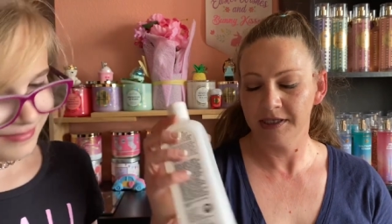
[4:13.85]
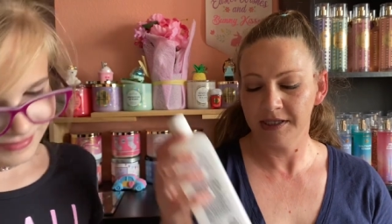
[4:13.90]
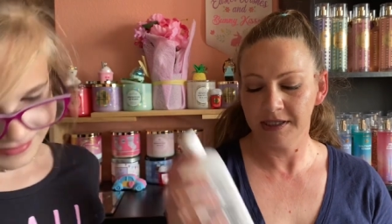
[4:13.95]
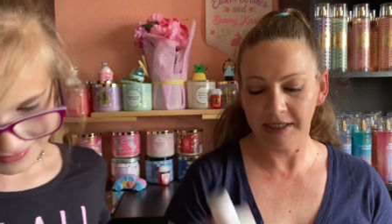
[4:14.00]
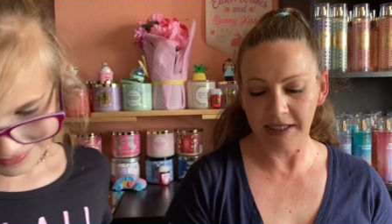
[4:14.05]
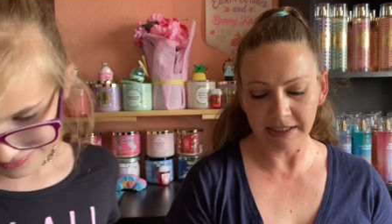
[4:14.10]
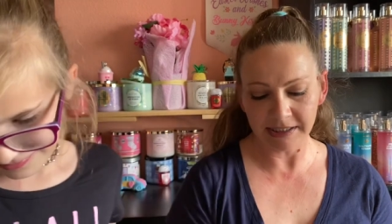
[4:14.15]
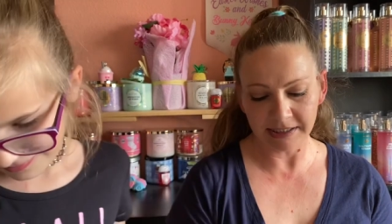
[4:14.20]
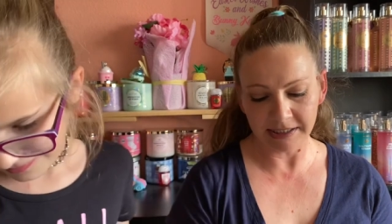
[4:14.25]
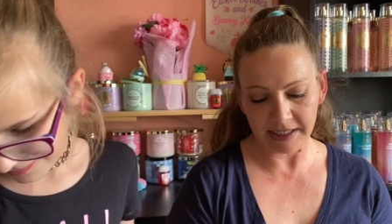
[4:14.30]

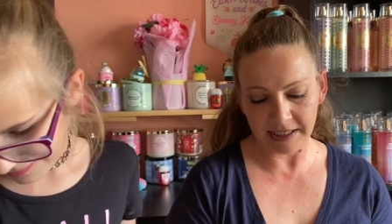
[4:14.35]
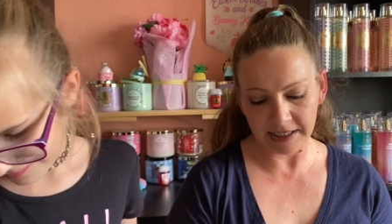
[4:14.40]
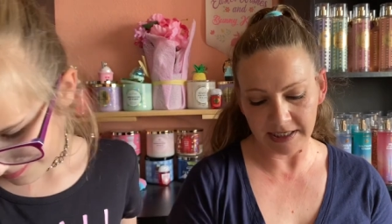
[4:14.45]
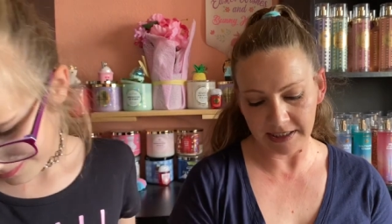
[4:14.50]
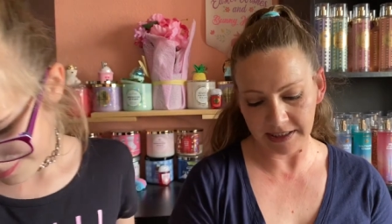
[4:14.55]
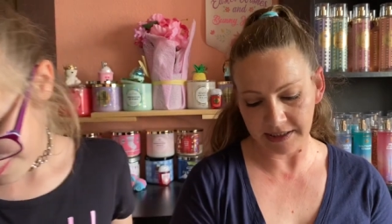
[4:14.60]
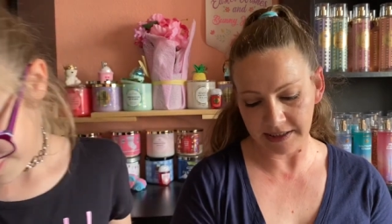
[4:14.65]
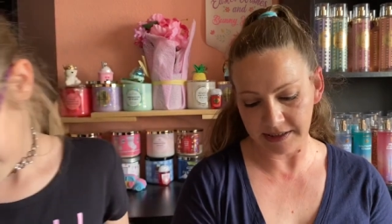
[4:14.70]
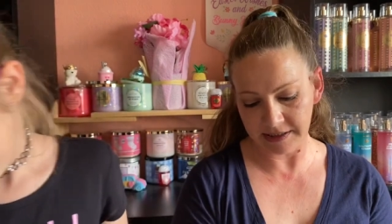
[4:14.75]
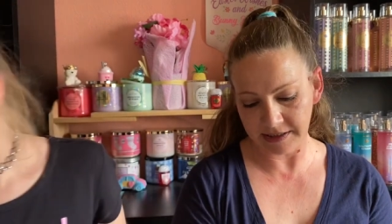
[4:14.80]
This
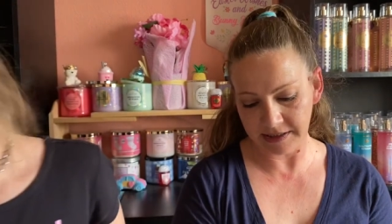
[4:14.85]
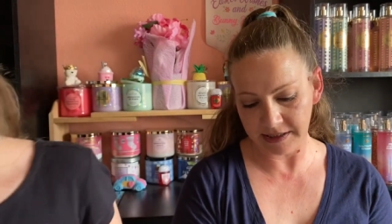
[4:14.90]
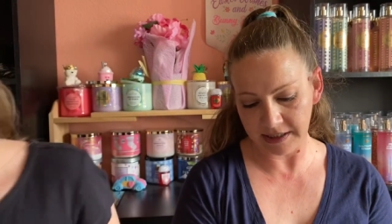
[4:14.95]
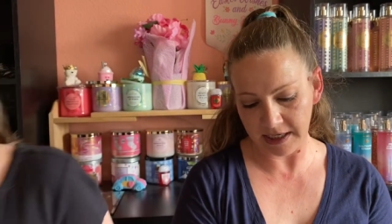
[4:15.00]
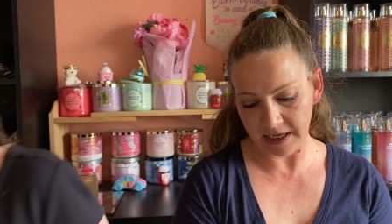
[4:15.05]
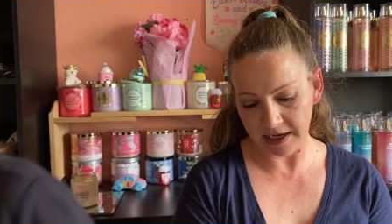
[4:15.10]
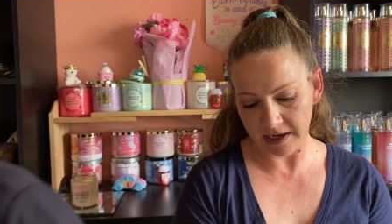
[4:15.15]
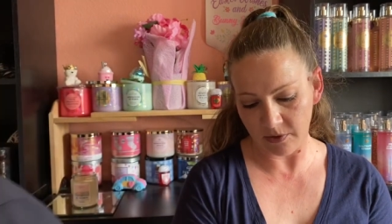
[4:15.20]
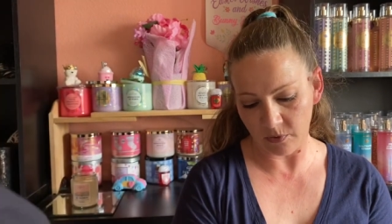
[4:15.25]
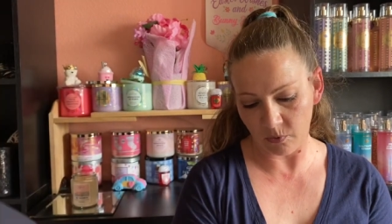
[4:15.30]
is
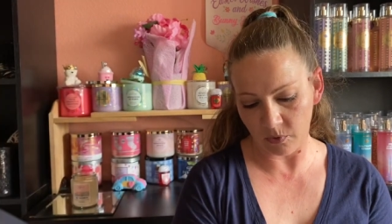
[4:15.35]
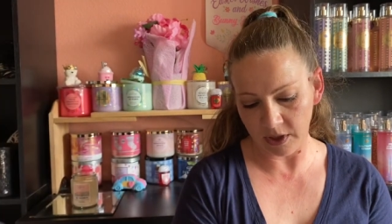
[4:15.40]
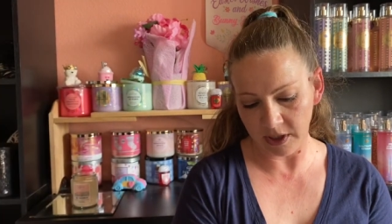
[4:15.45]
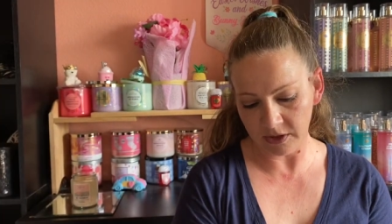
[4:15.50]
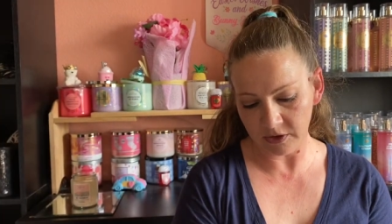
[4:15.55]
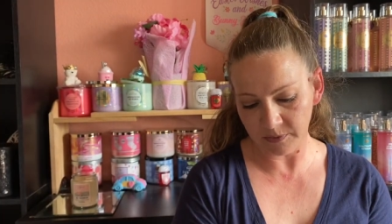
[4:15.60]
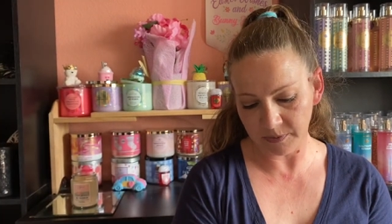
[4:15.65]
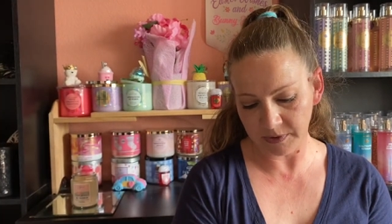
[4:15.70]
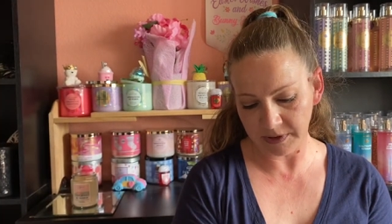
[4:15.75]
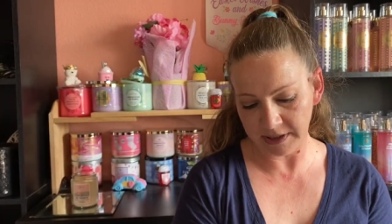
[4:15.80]

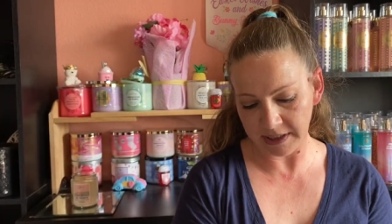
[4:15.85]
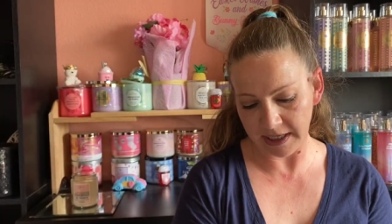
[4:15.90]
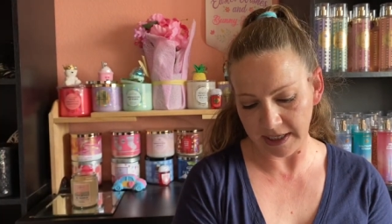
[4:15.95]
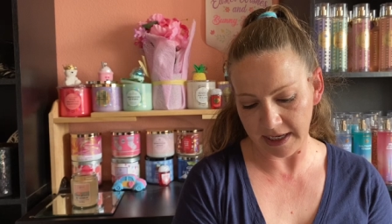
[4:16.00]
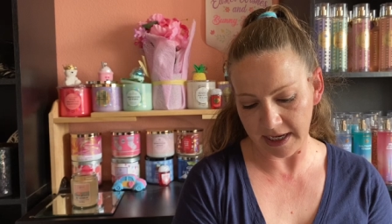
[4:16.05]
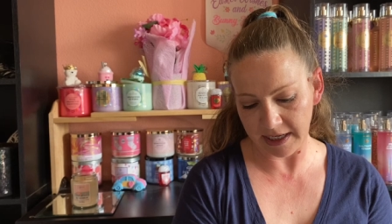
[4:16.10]
100%